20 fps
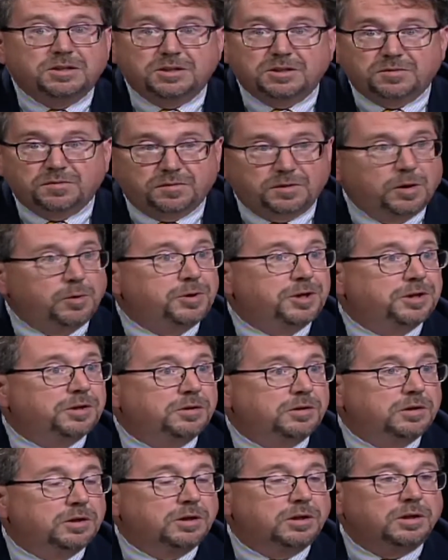is floating
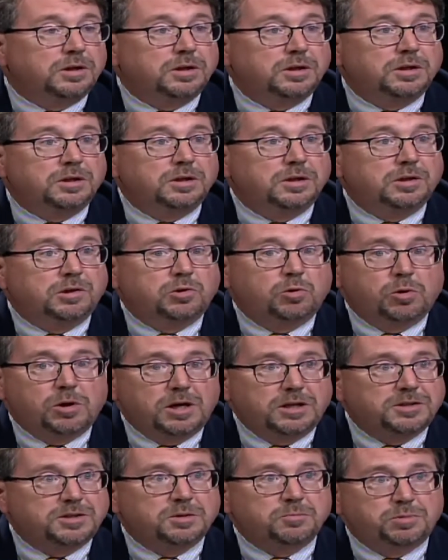
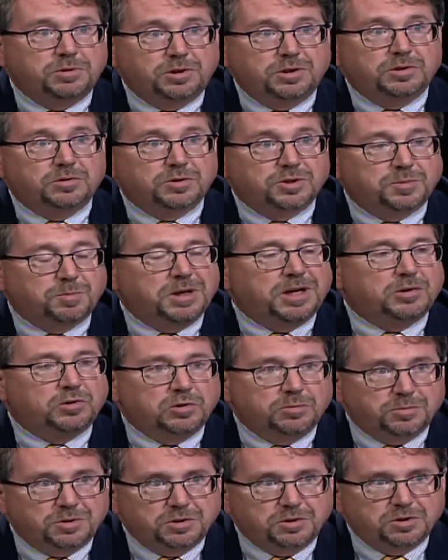across the political
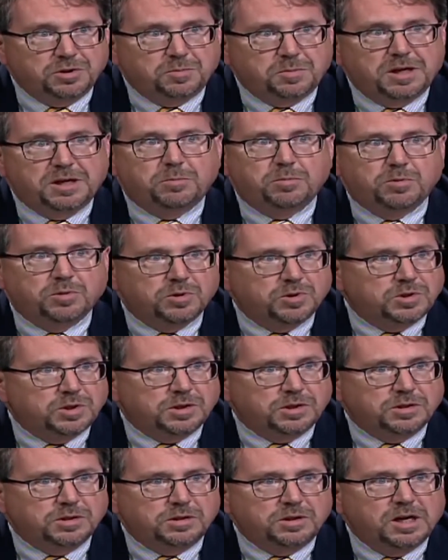spectrum in newspapers
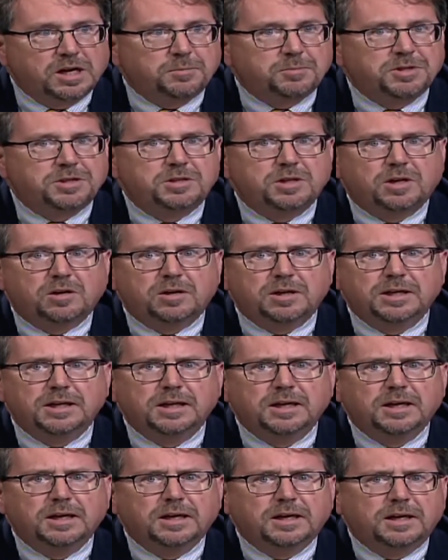and in commentary.
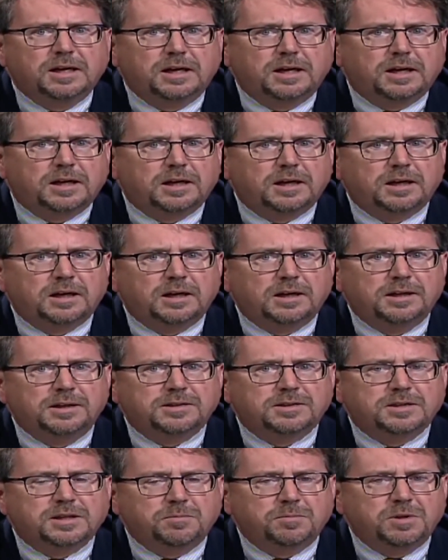
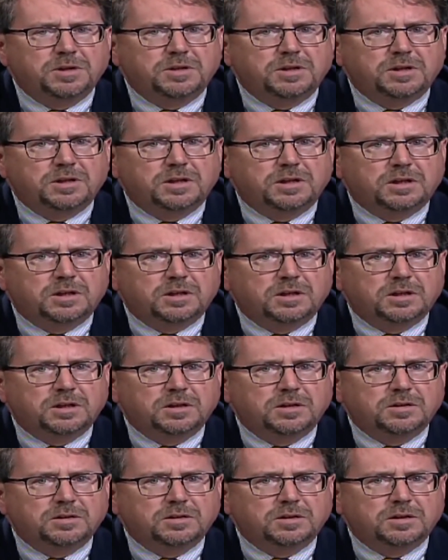It's something that
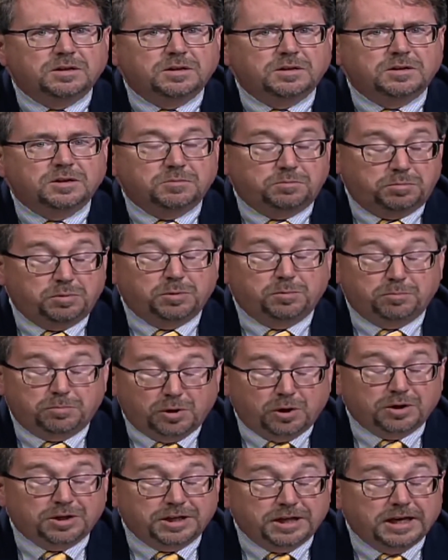that
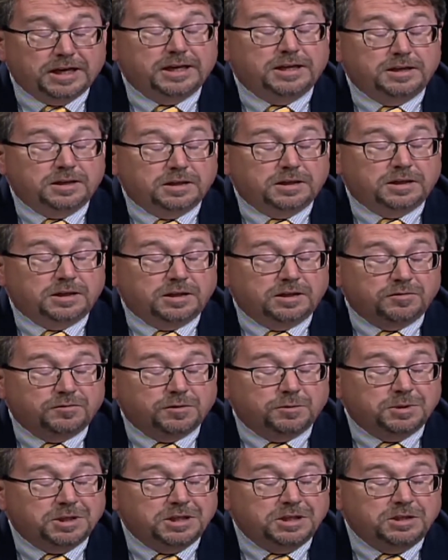Barnier
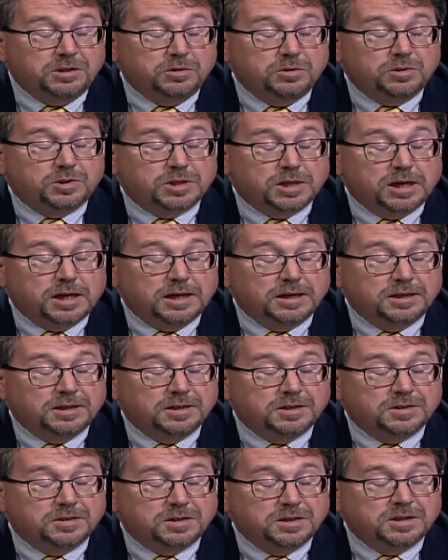from the EU side
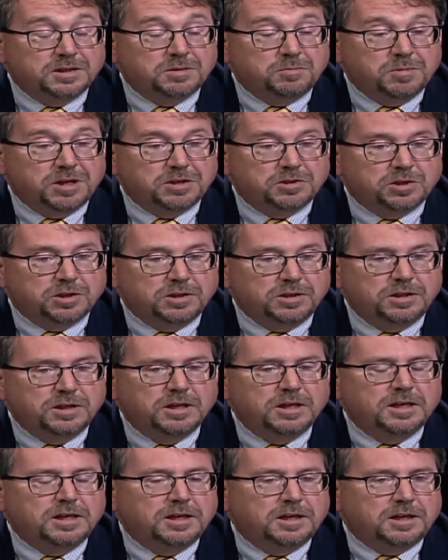has mentioned.
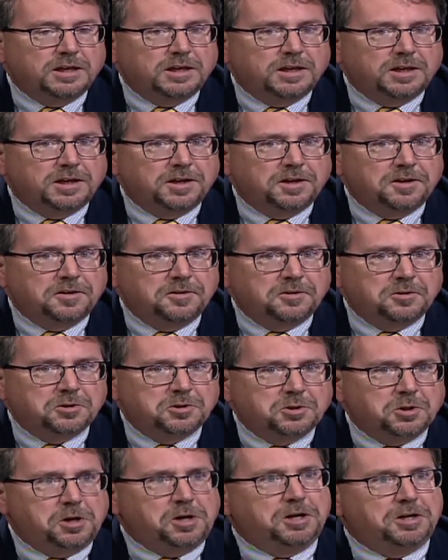There's
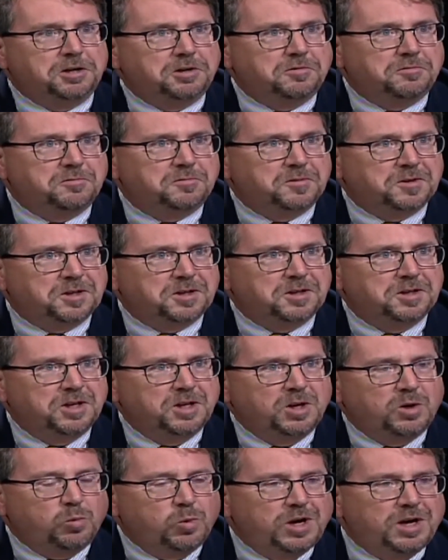talk of,
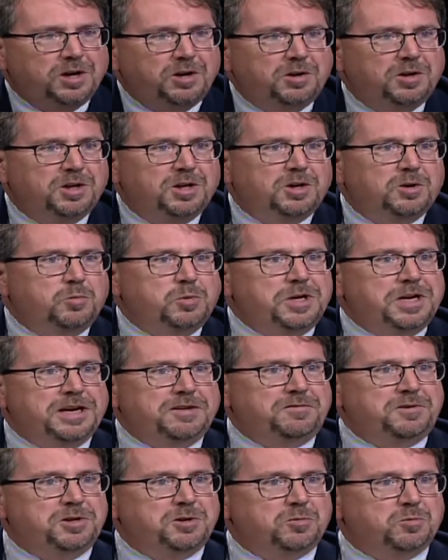well, we have
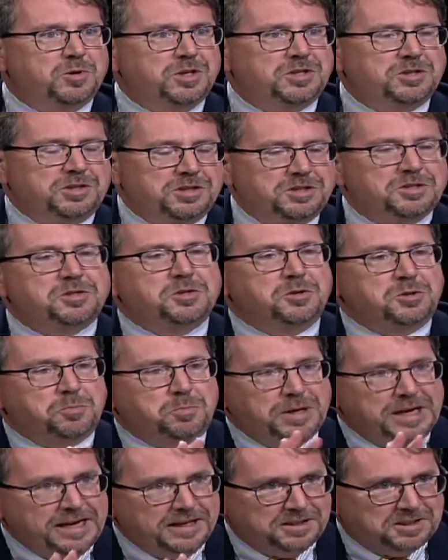the original, so the
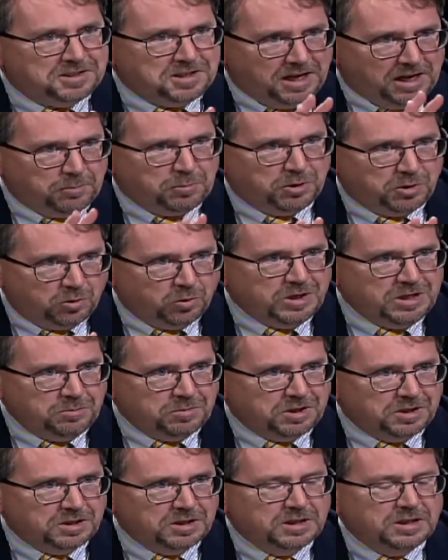backstop
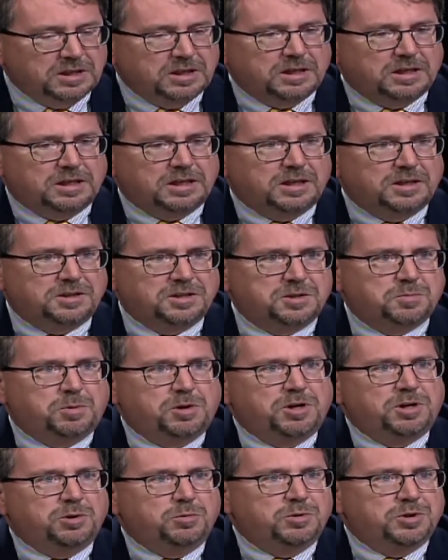agreement that's
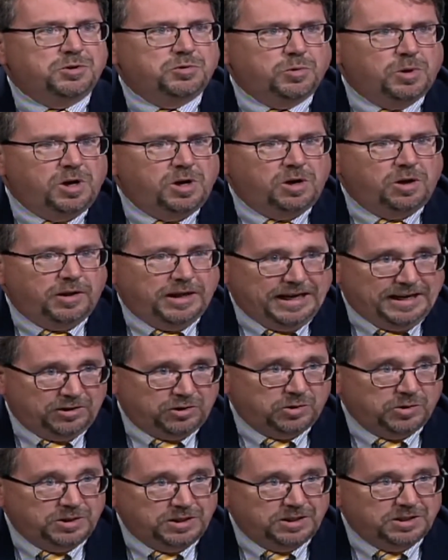part of the withdrawal
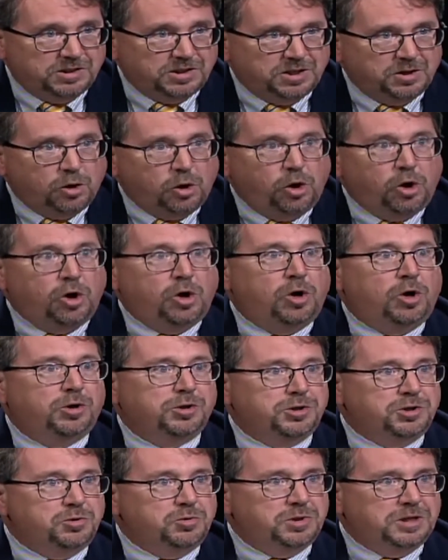actually is an all
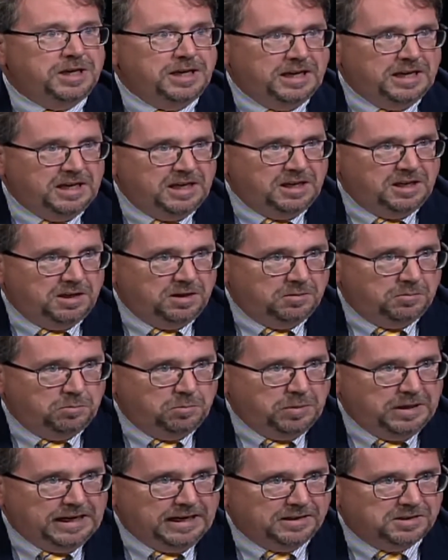UK
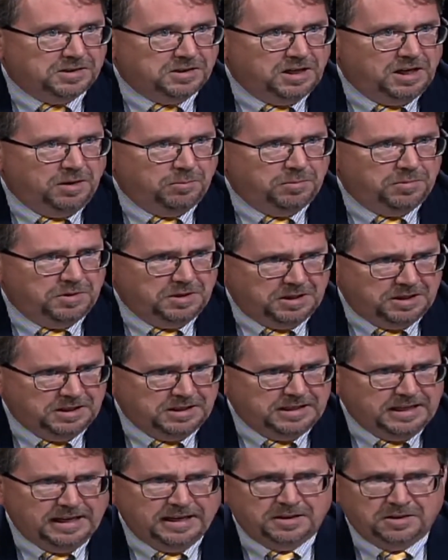backstop. And
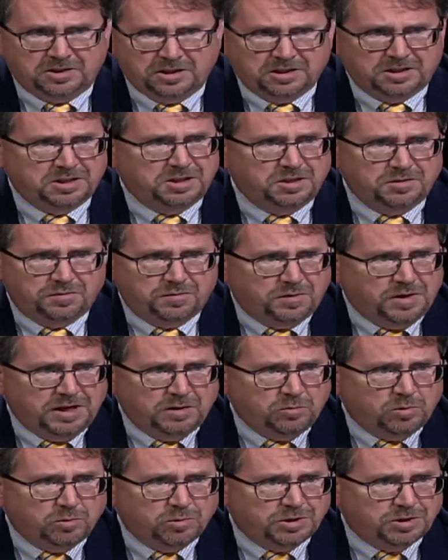again, just to define
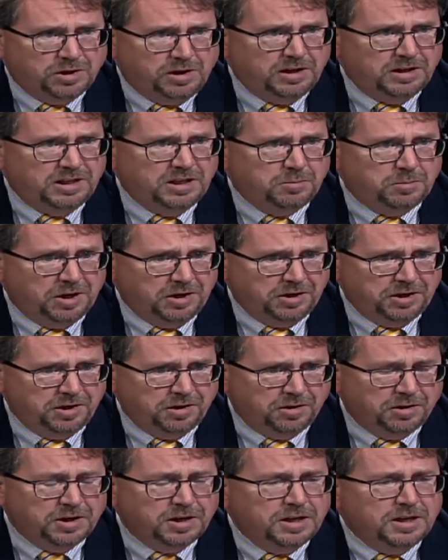what we're talking about
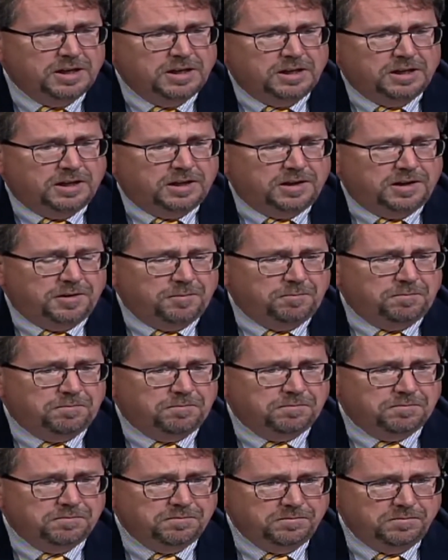here,
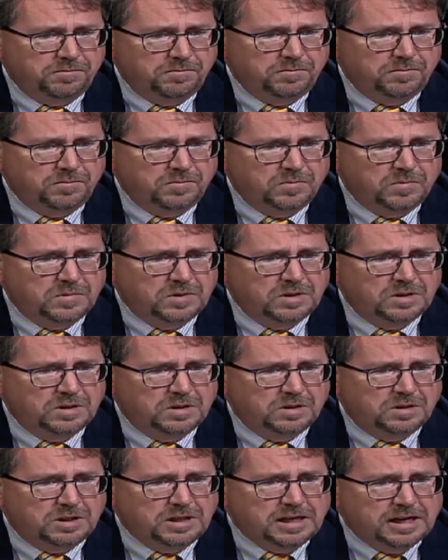
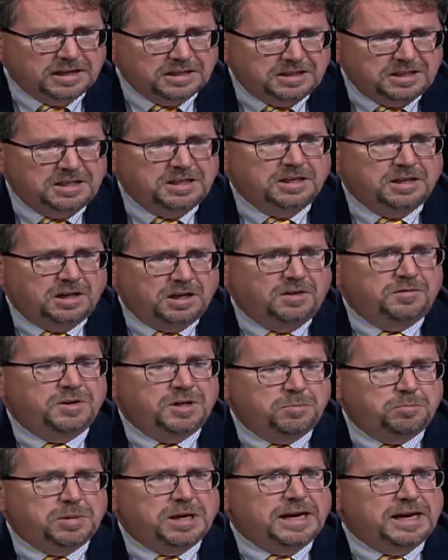the idea of a
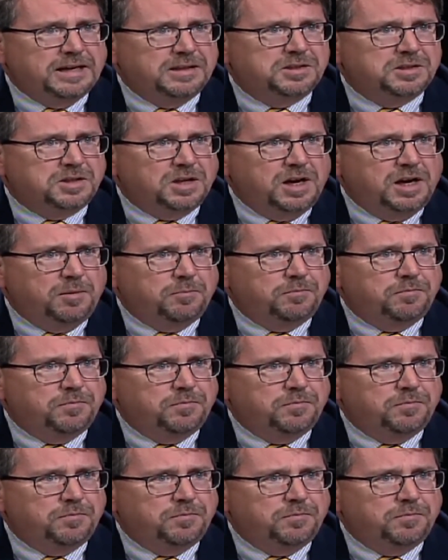backstop